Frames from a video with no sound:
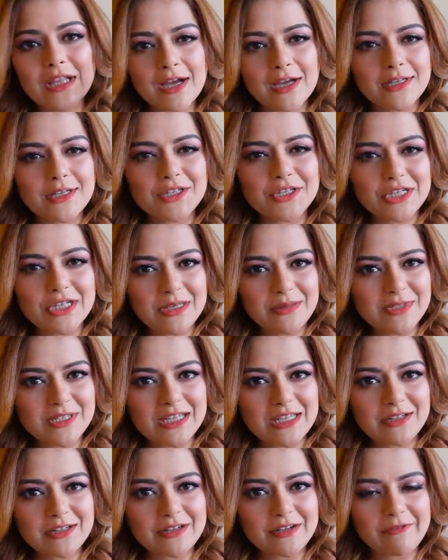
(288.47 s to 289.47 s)
LANEIGE Cream
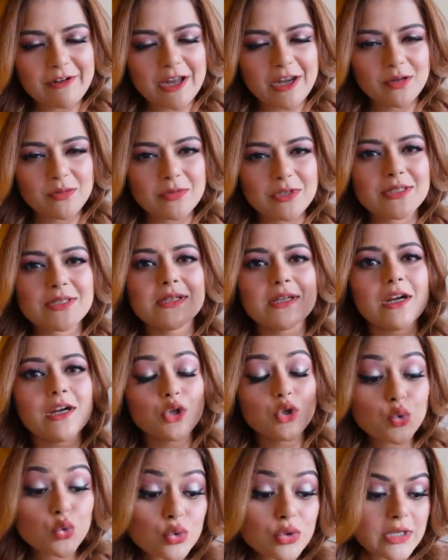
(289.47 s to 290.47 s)
Skin Refiner Mist, there are
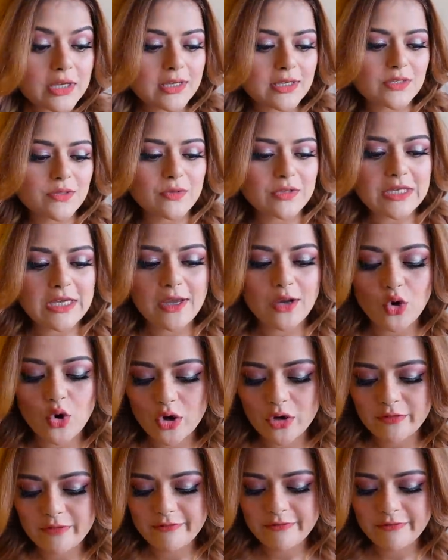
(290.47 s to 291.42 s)
two things which I got